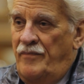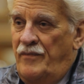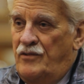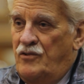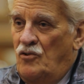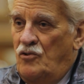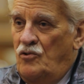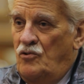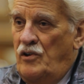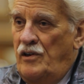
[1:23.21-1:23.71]

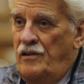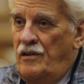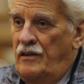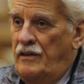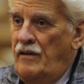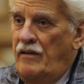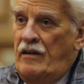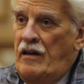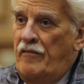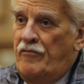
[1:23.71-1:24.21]
So you
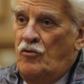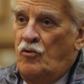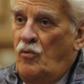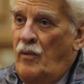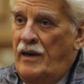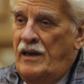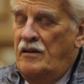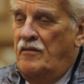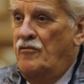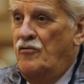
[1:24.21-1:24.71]
didn't, didn't have to
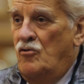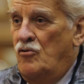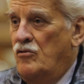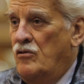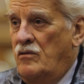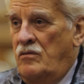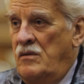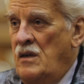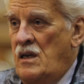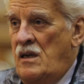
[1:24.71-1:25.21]
wait
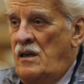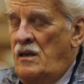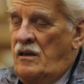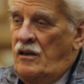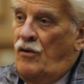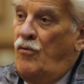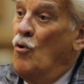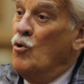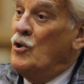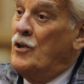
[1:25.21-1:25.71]
for
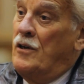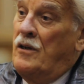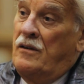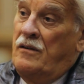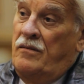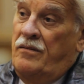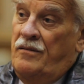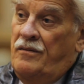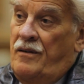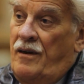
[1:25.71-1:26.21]

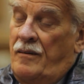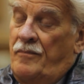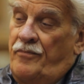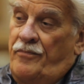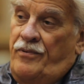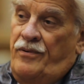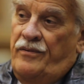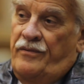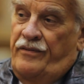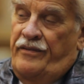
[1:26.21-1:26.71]
quota type
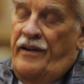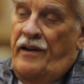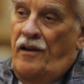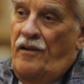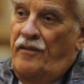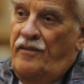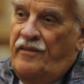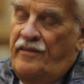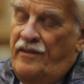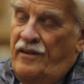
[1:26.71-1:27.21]

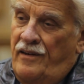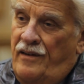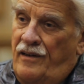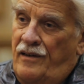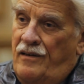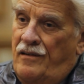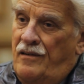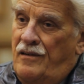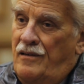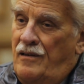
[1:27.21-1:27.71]
things
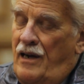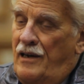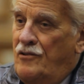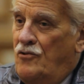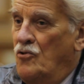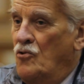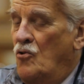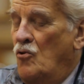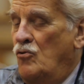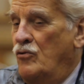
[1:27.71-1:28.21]
and uh,
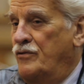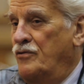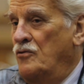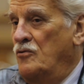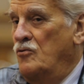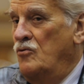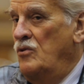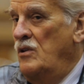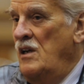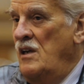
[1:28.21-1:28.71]
had to go
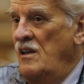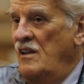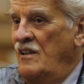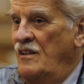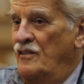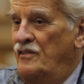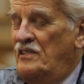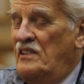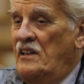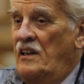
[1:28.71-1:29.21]
through
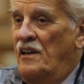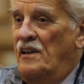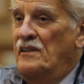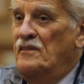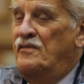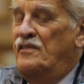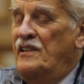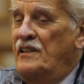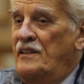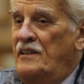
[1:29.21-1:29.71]

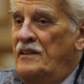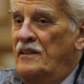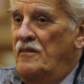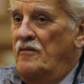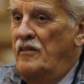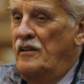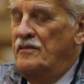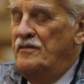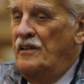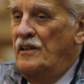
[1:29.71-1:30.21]
CIC
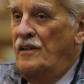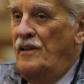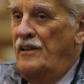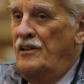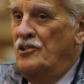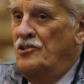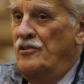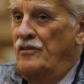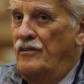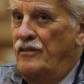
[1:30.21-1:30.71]

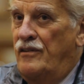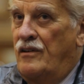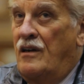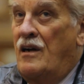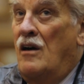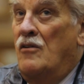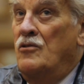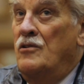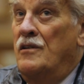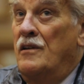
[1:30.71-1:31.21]
investigations,
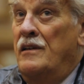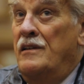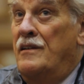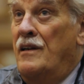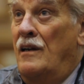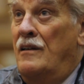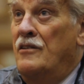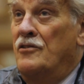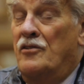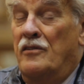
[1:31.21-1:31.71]

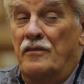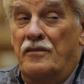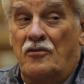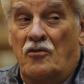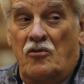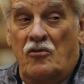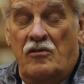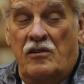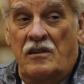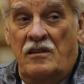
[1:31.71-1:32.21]
counterintelligence
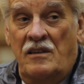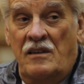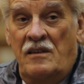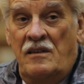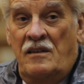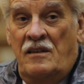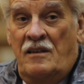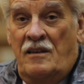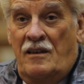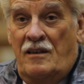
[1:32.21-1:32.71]
corps,
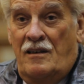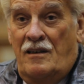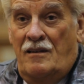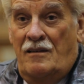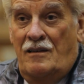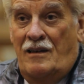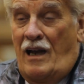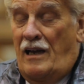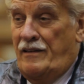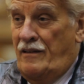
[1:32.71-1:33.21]

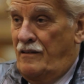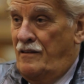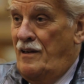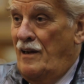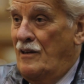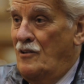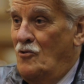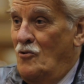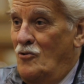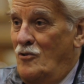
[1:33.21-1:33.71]
uh, lie
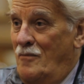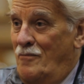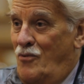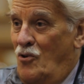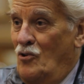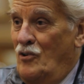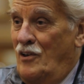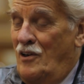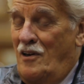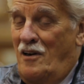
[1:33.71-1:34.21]
detector,
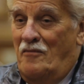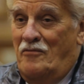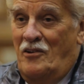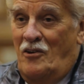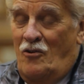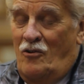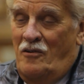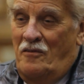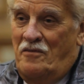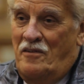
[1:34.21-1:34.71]
polygraph,
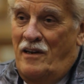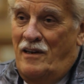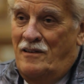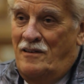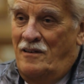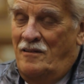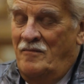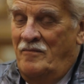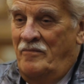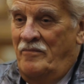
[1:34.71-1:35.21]
and all of that.